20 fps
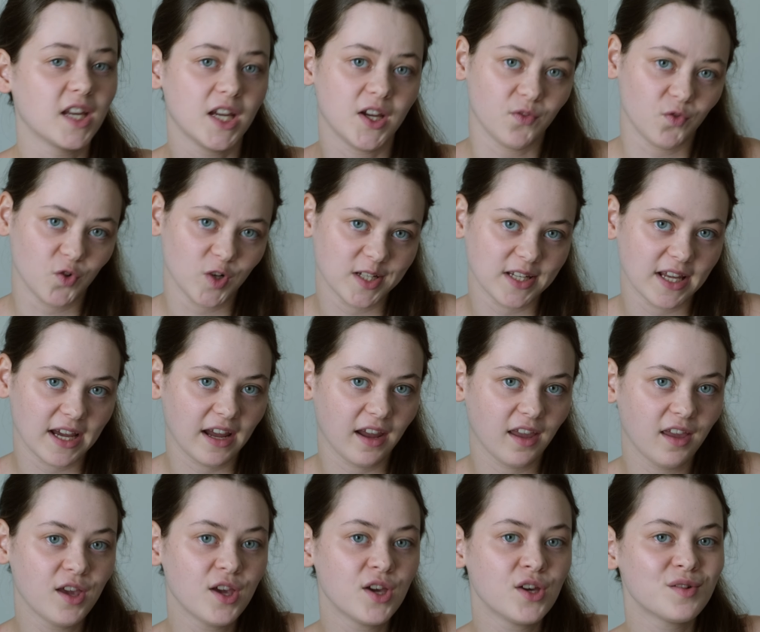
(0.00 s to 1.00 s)
every
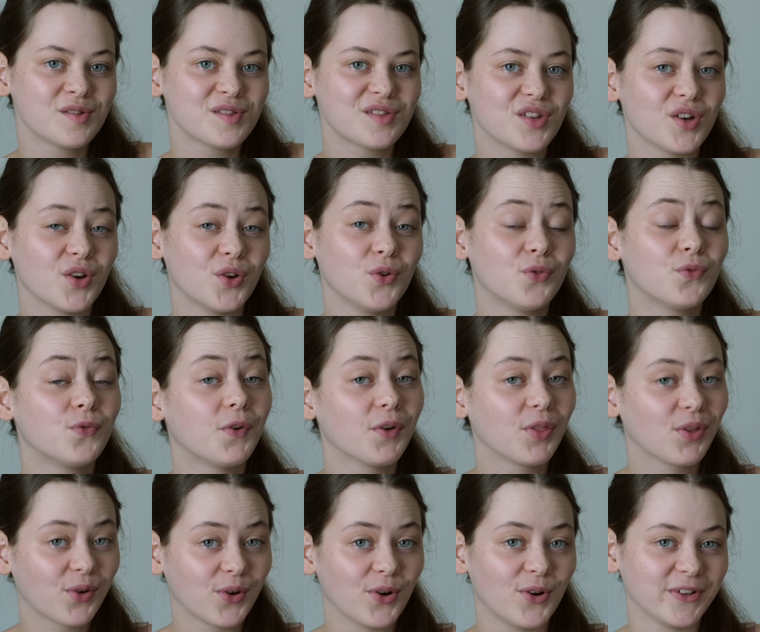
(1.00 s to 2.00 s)
day, so for
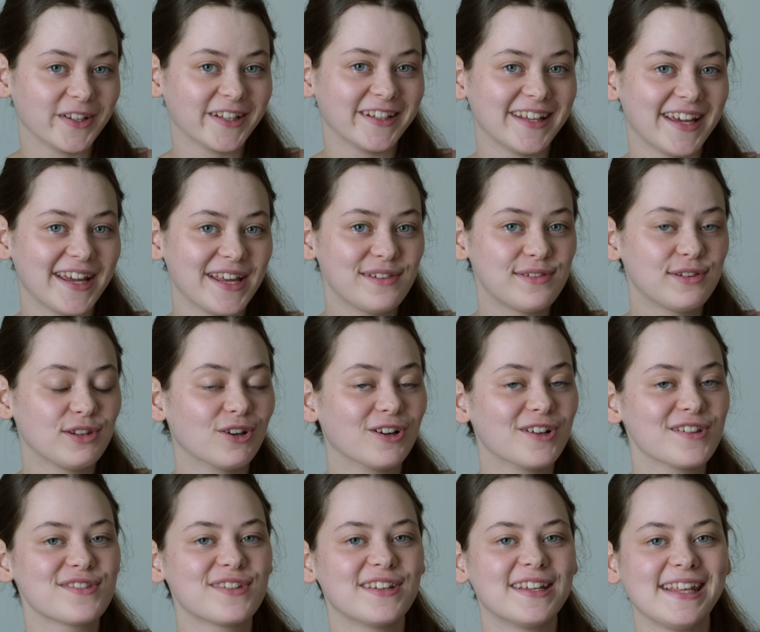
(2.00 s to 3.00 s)
the colder days you
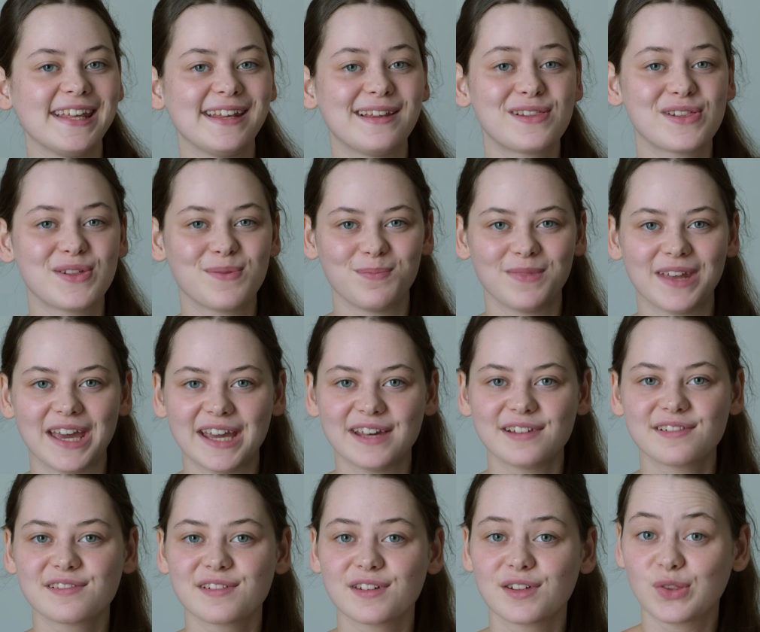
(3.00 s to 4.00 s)
also need some
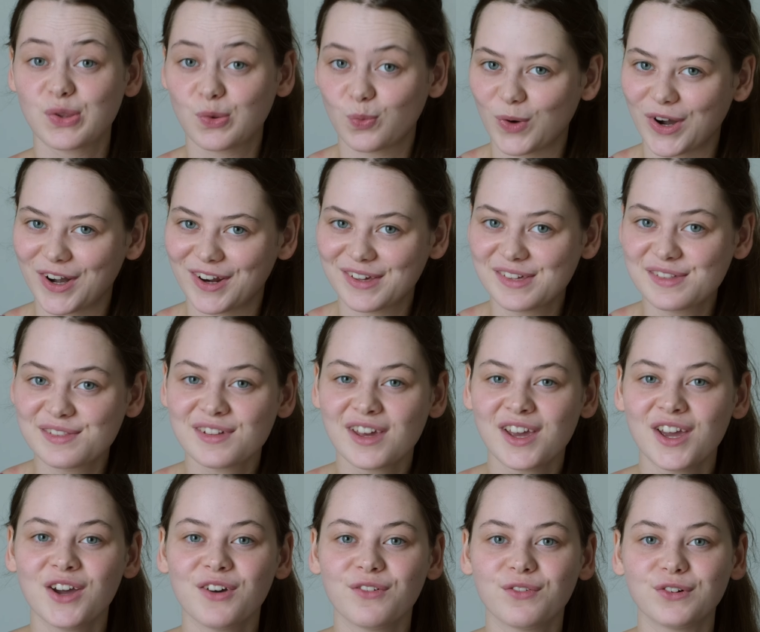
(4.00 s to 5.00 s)
nice sweaters.
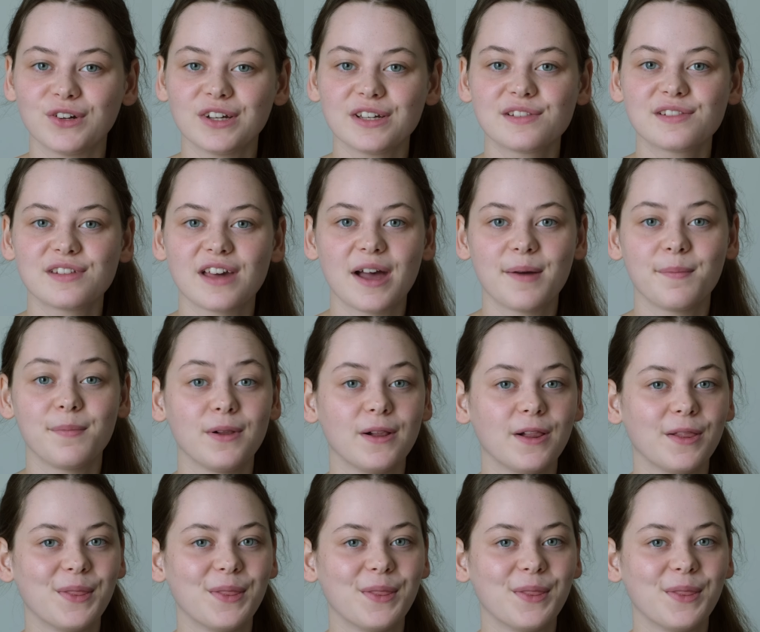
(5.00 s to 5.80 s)
For example,